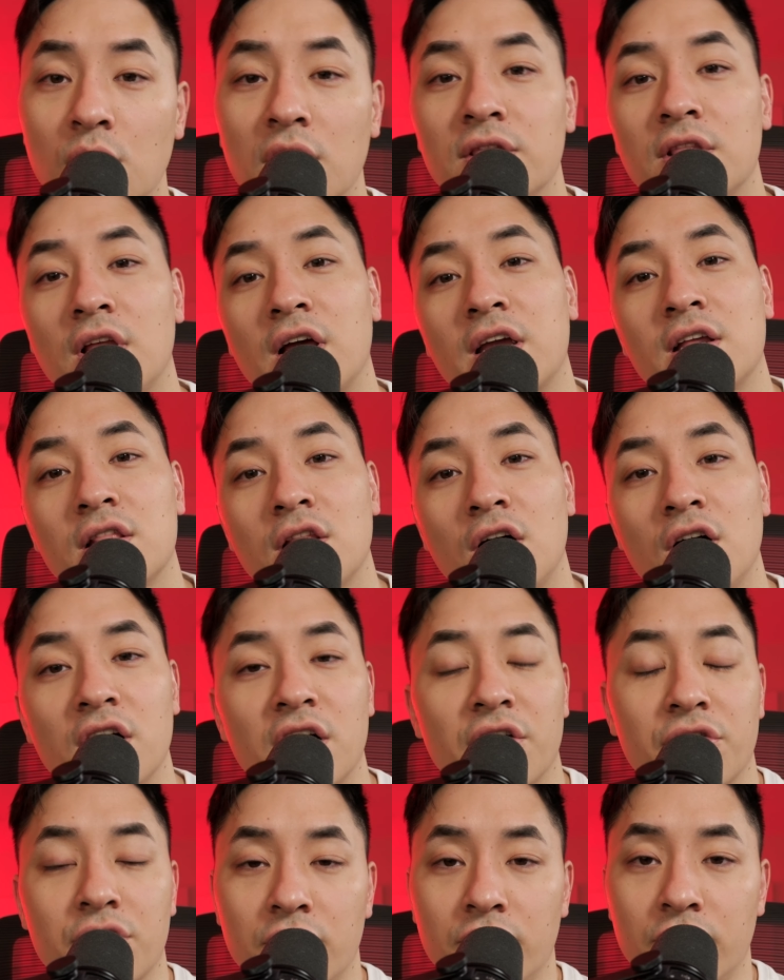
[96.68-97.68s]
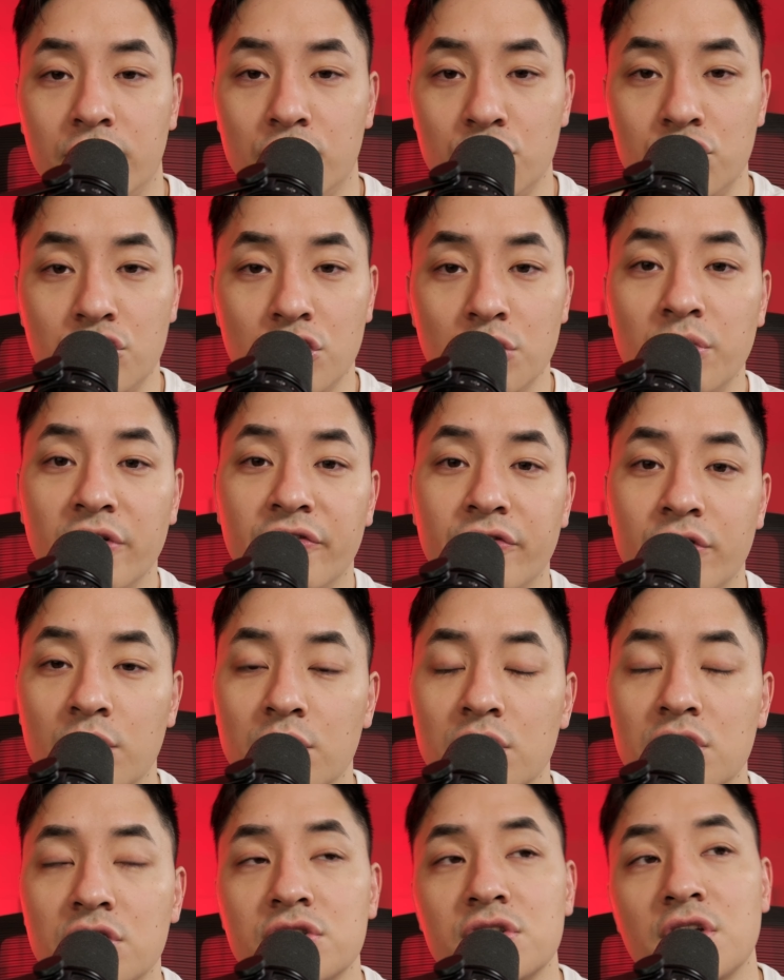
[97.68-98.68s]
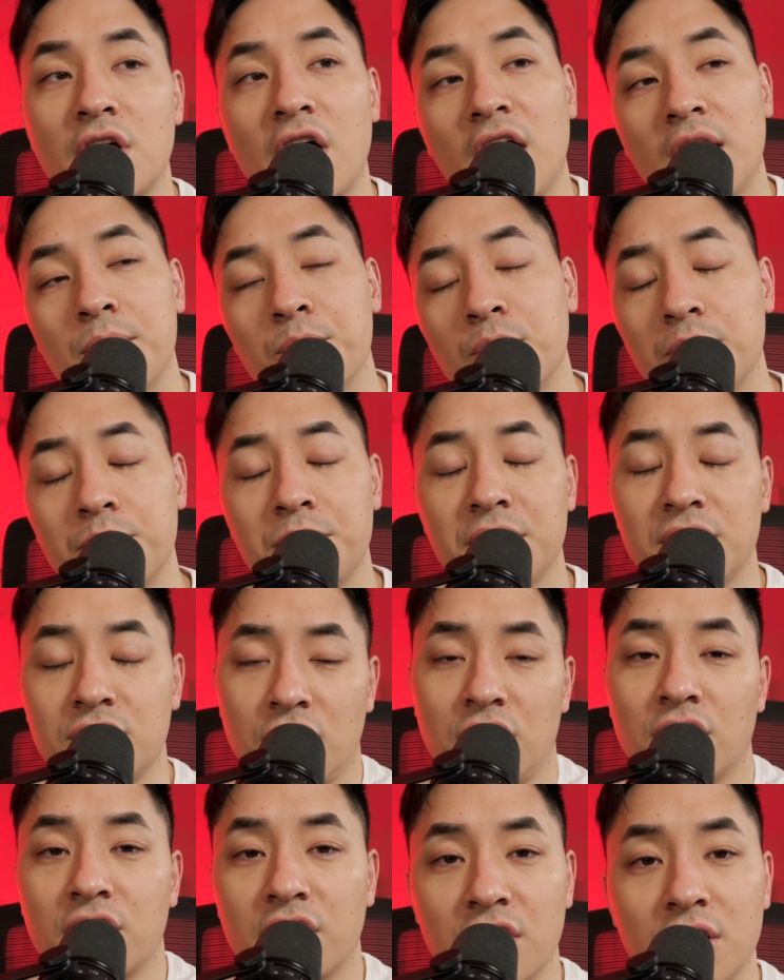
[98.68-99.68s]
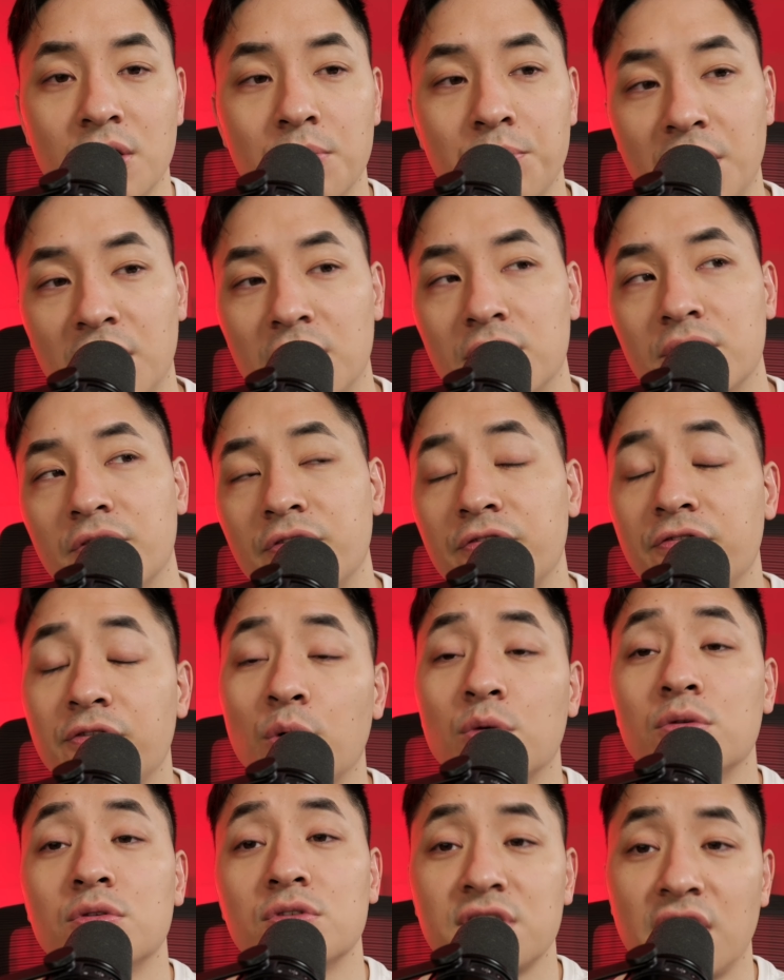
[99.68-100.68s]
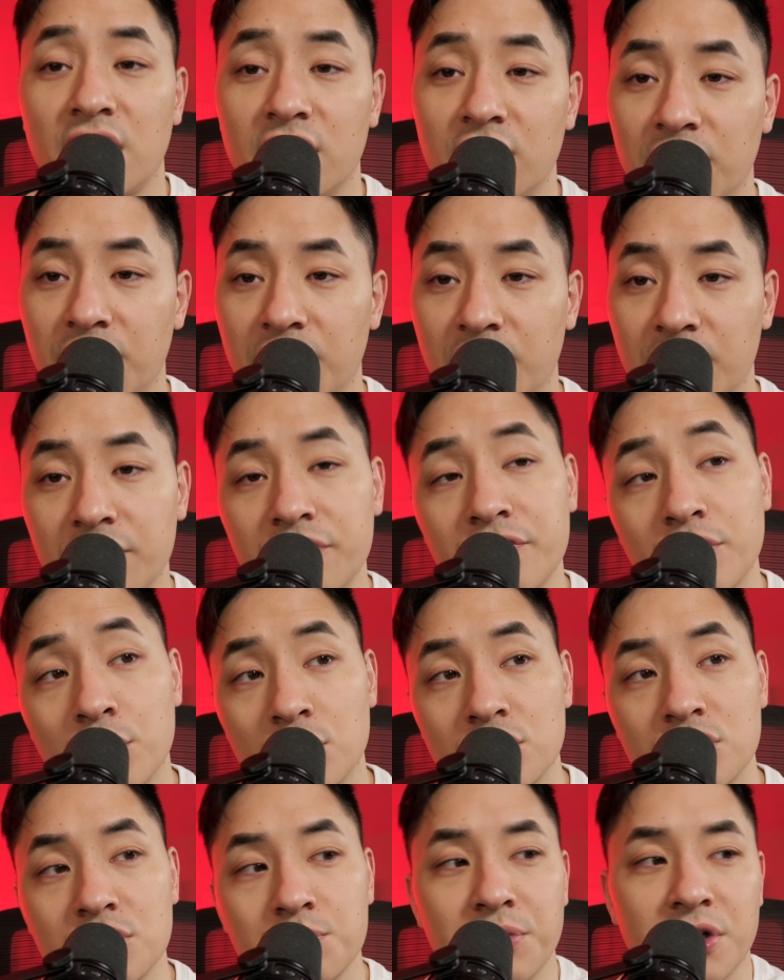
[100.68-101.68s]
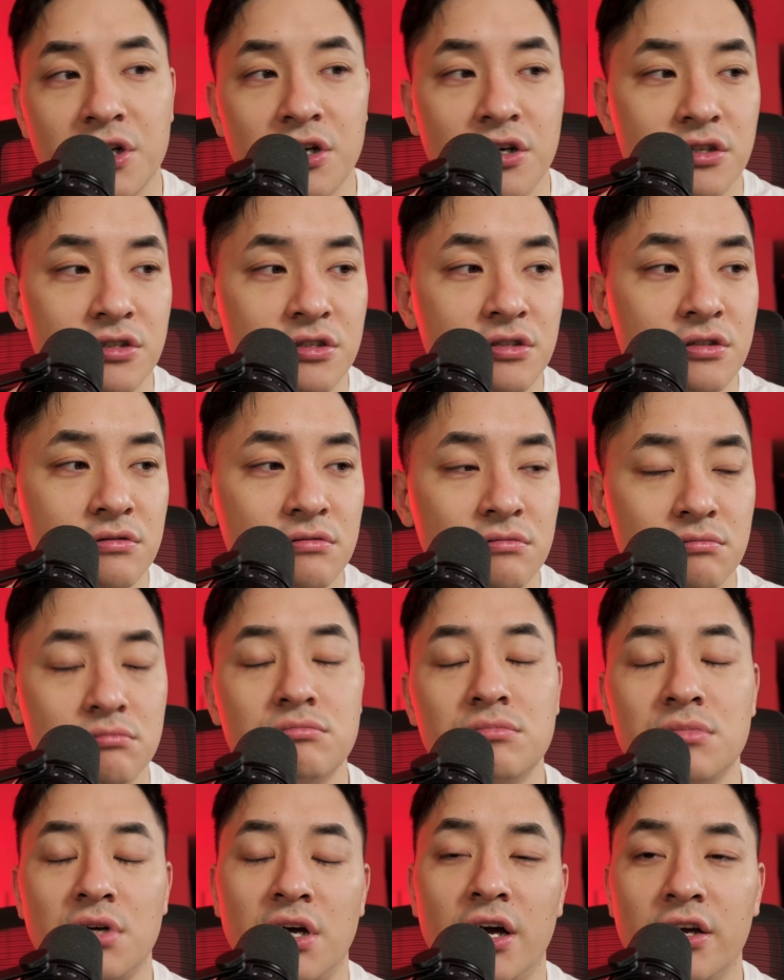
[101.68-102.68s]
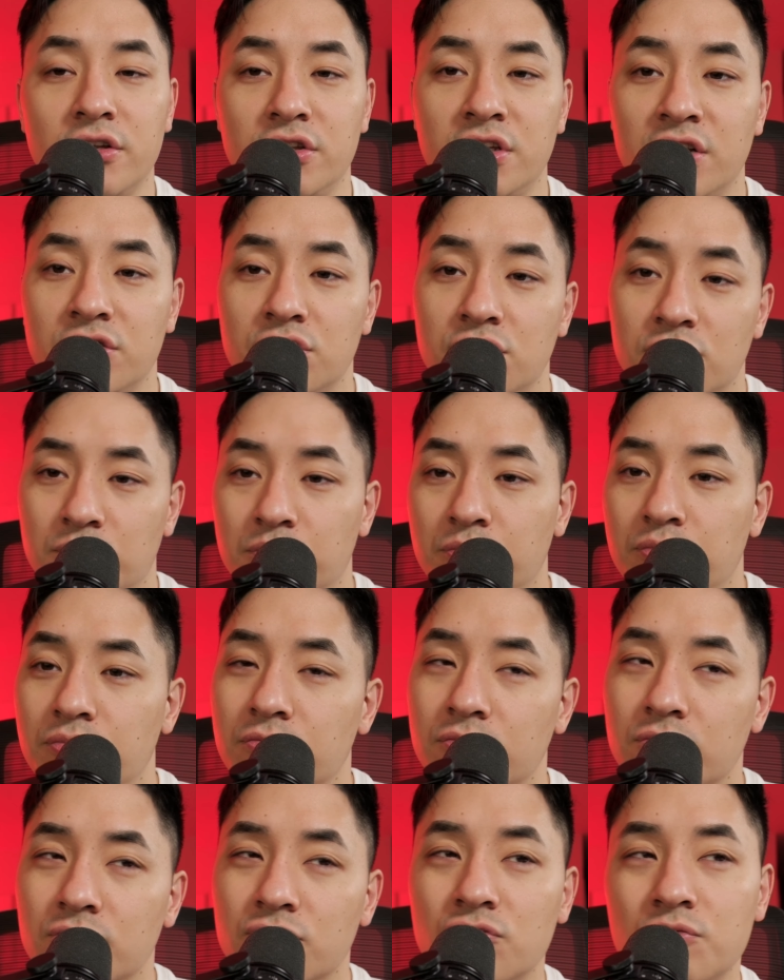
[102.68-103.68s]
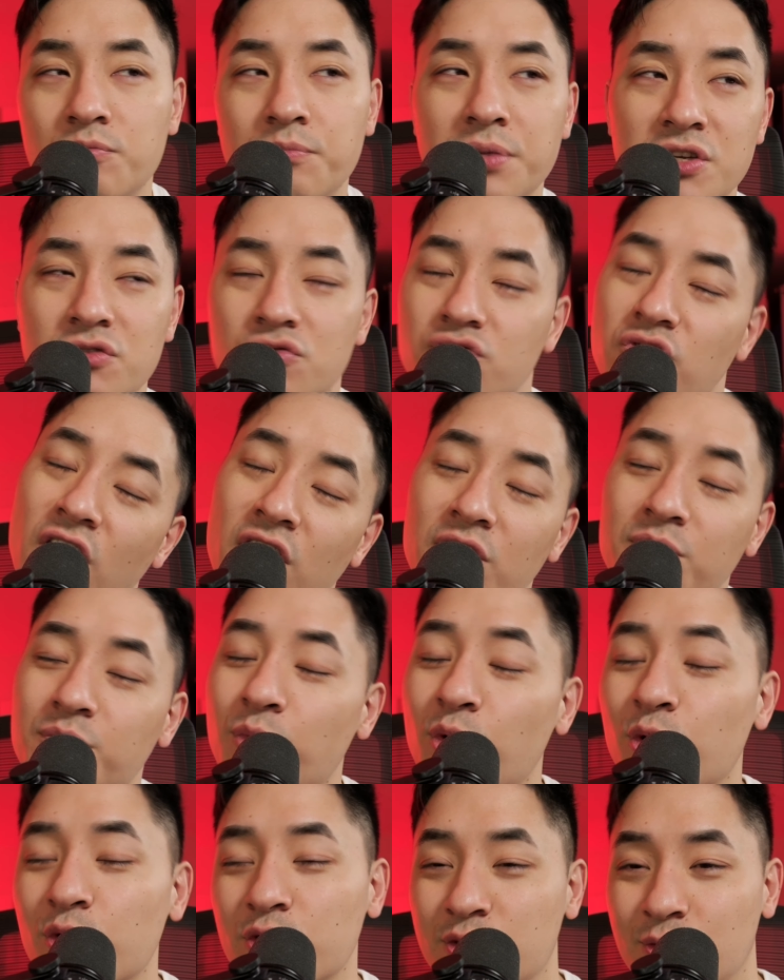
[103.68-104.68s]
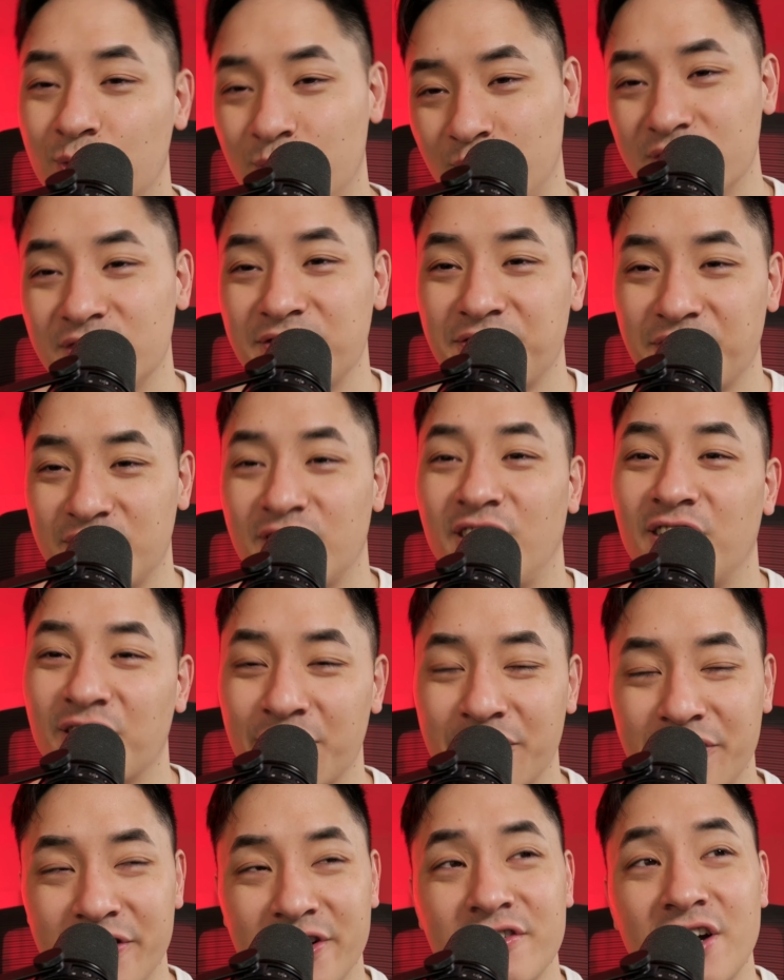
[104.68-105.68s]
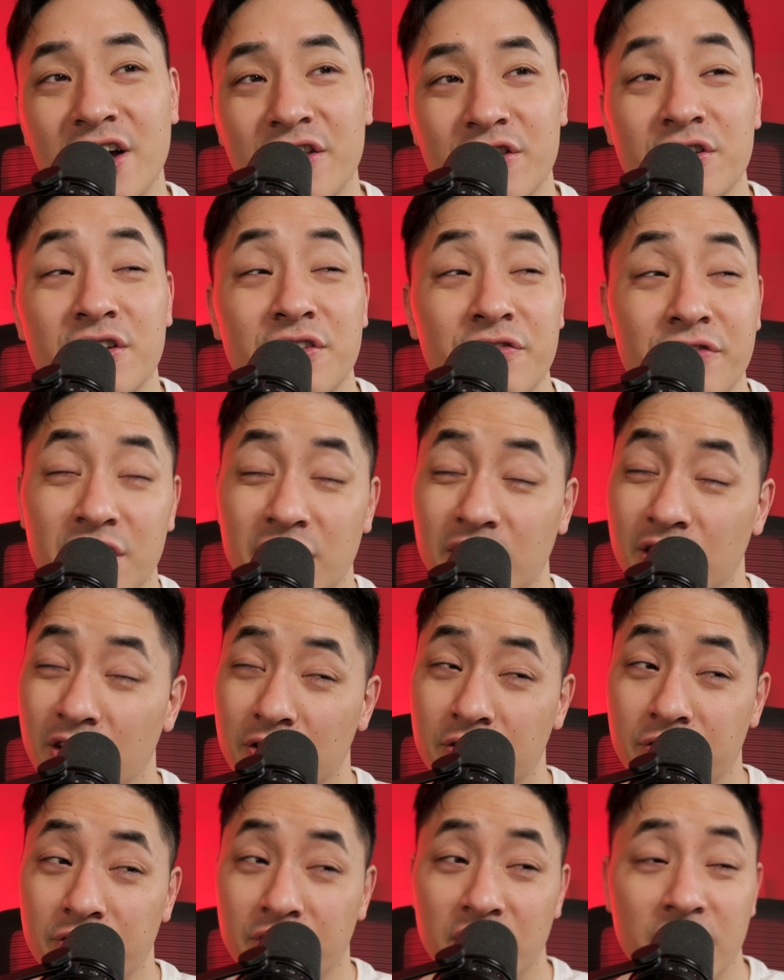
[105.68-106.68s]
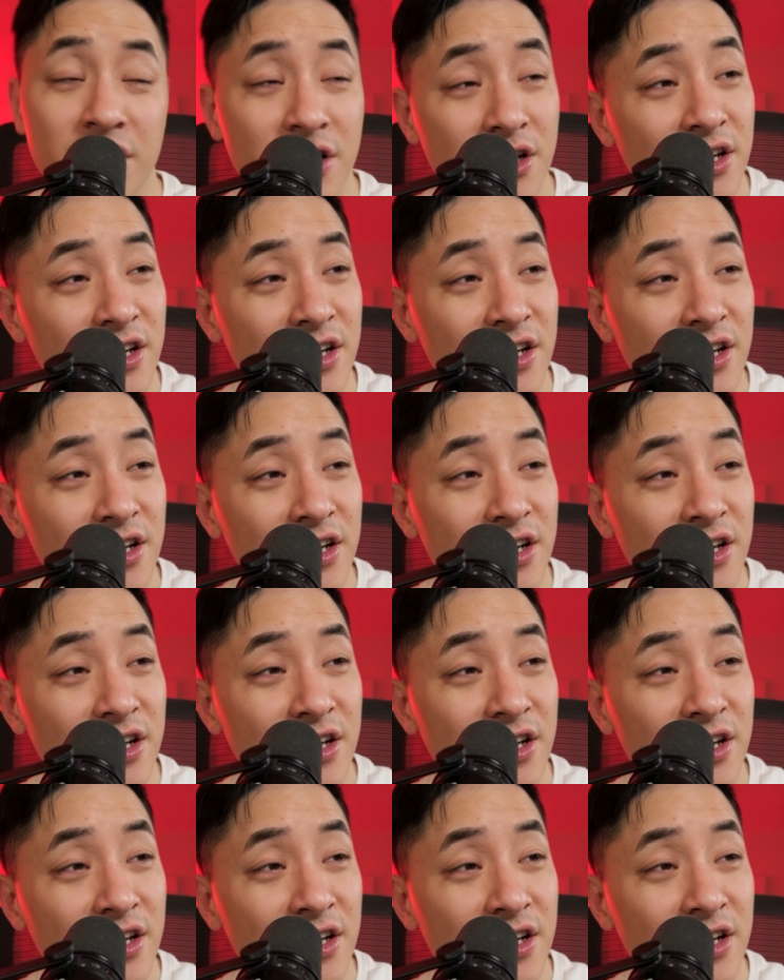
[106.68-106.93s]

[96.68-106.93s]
unlike a lot of other YouTube reviewers, I'm going to be talking about the photo side of it first, because I tend to be drawn more towards photography rather than videography.